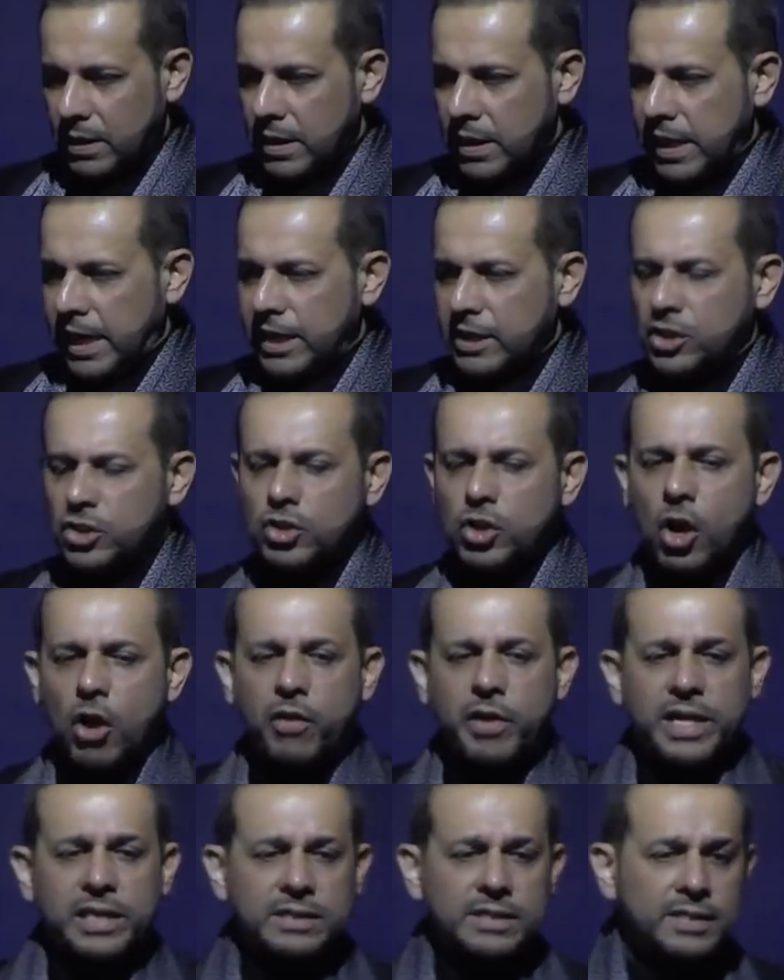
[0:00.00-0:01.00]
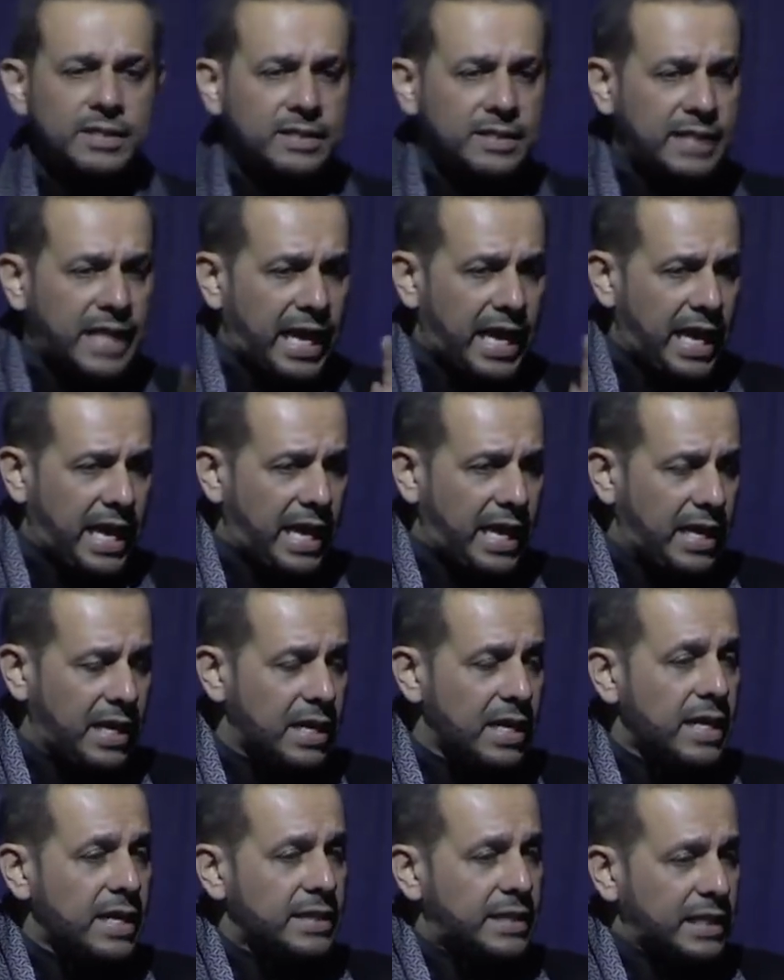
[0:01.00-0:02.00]
Historians say
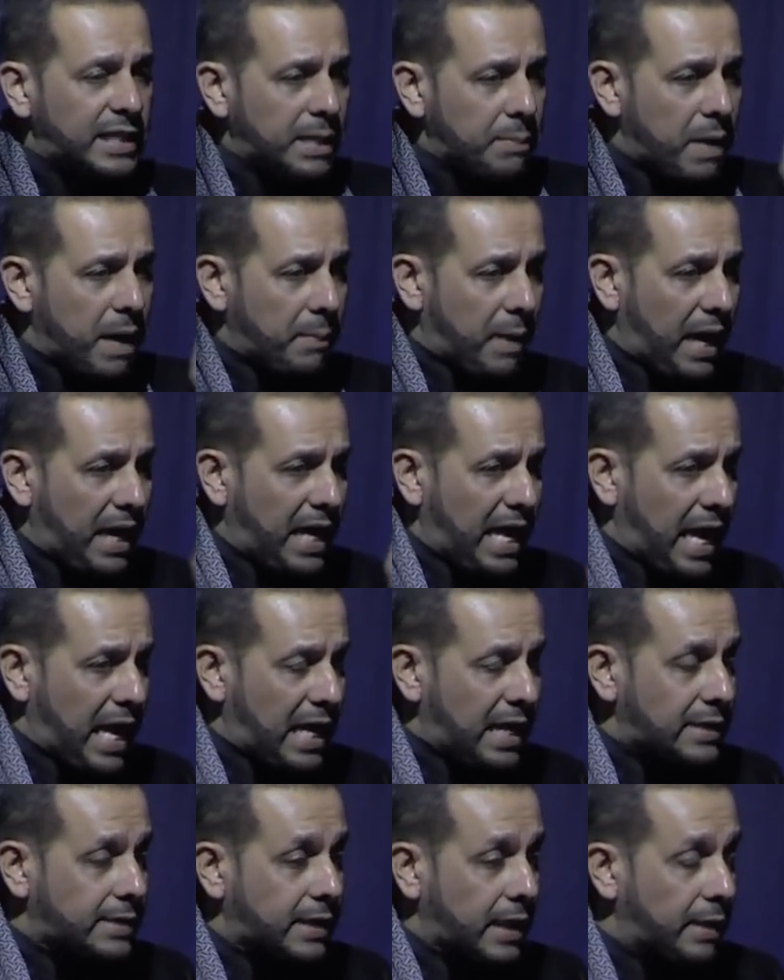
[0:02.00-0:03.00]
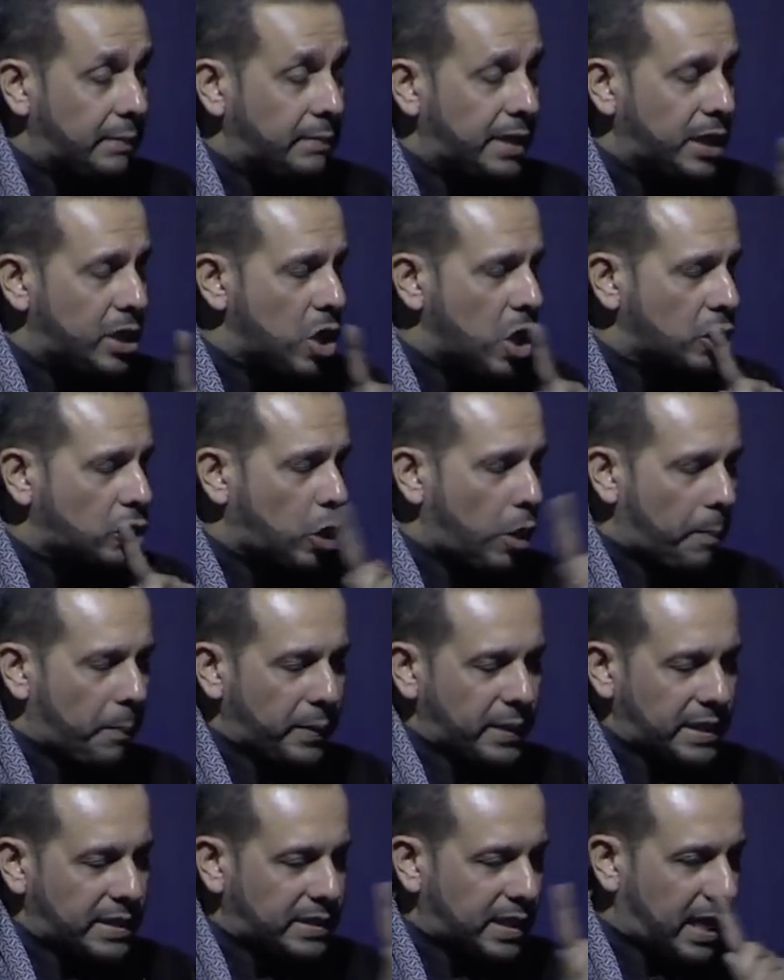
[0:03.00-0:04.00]
that Imam Ali alayhi salam did not
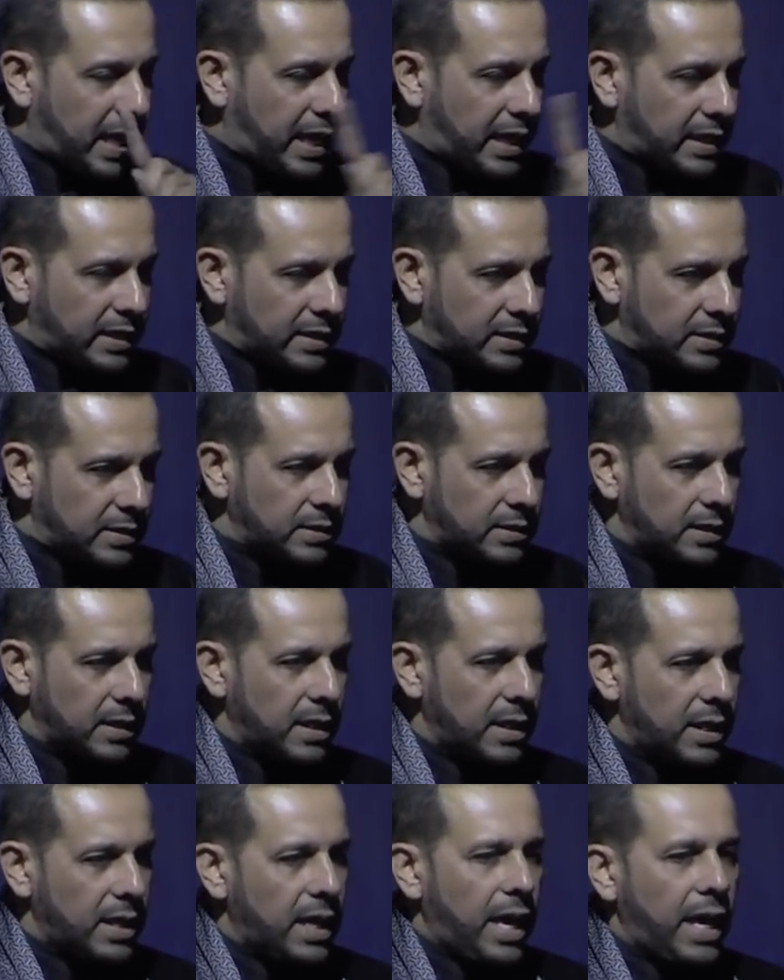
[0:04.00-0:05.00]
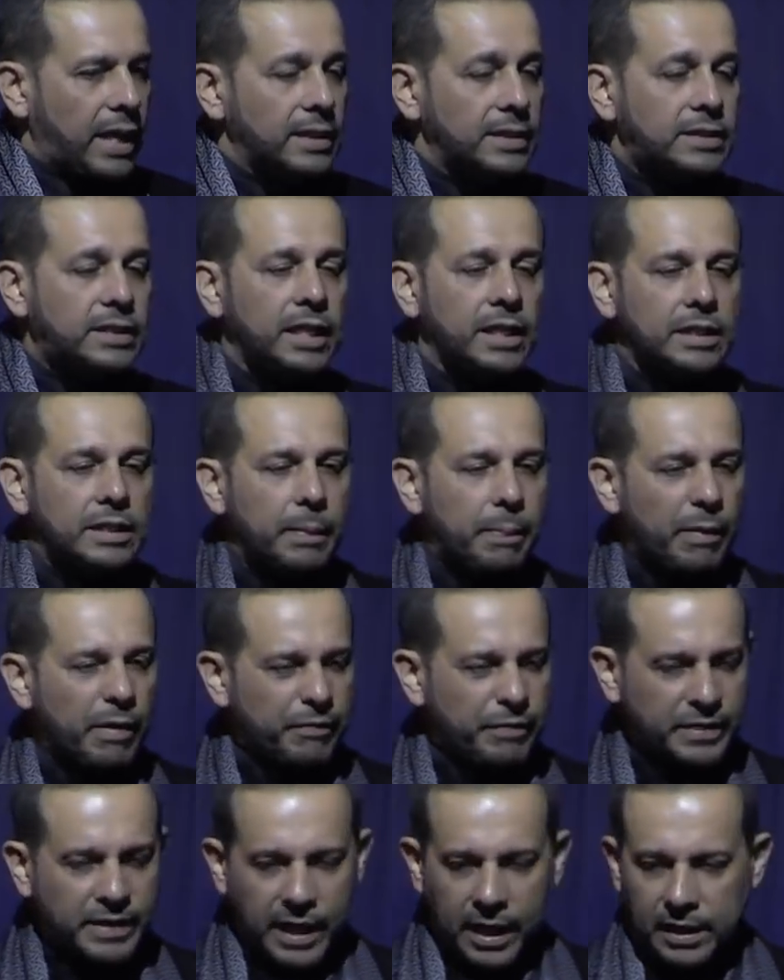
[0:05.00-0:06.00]
open his eyes until the
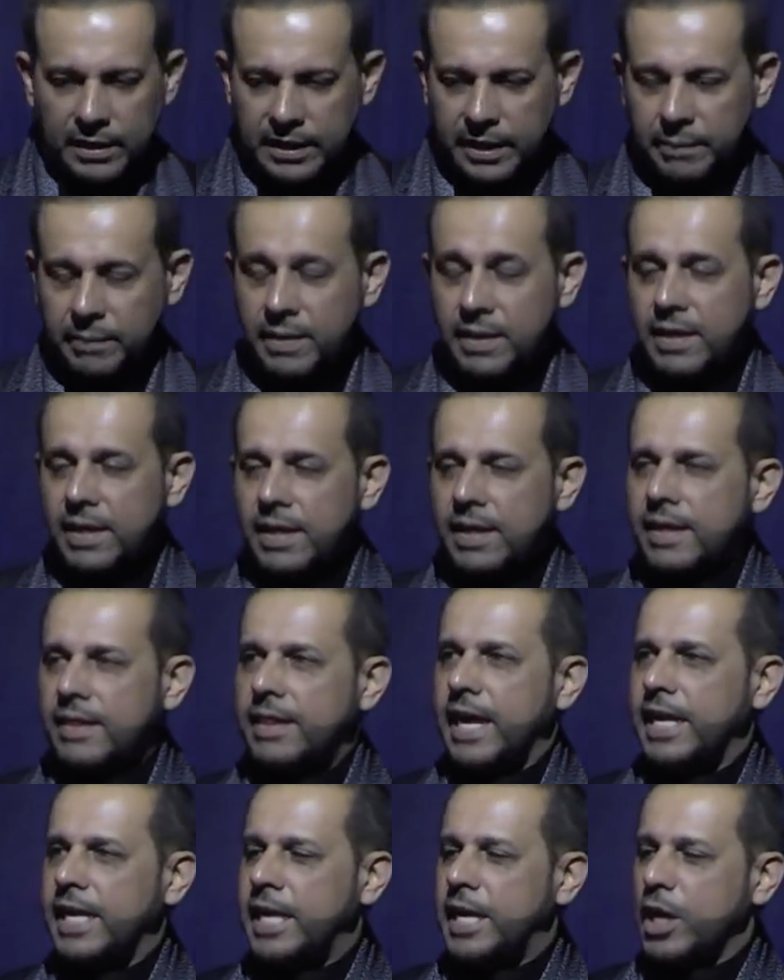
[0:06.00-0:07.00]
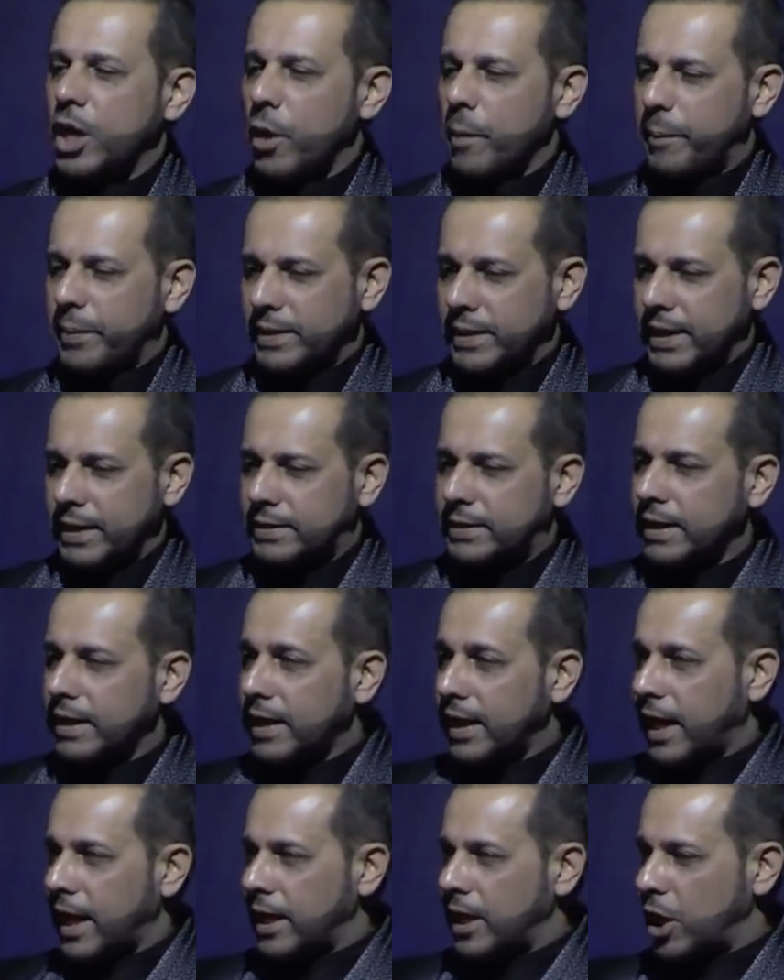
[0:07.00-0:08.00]
Prophet held him. Then he opened it
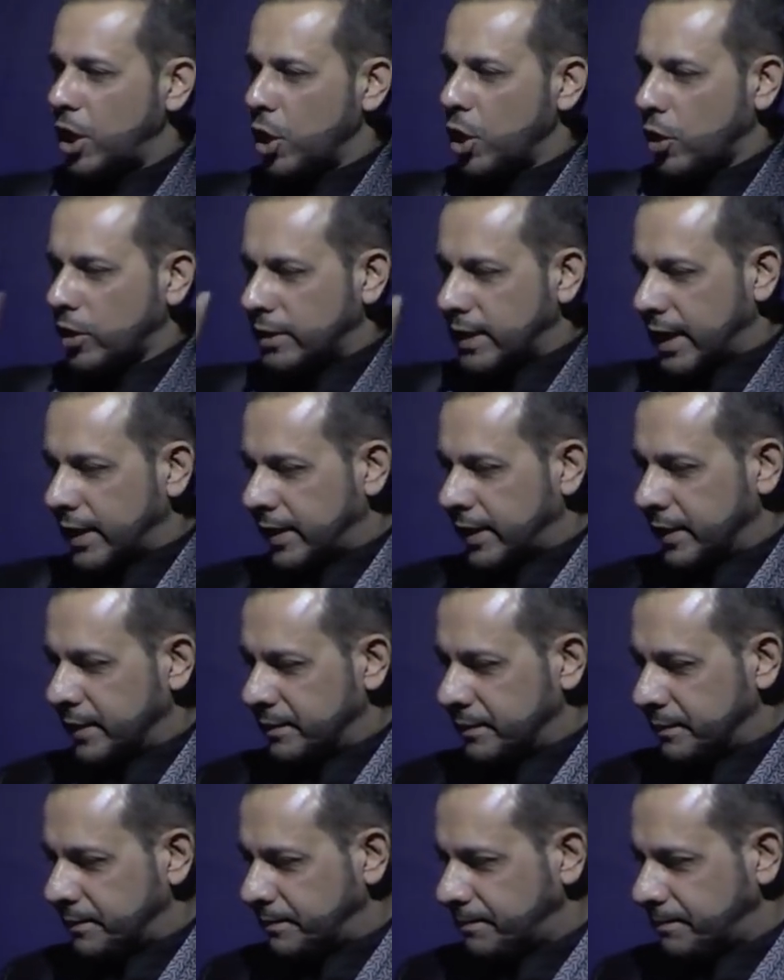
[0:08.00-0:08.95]
and looked at him.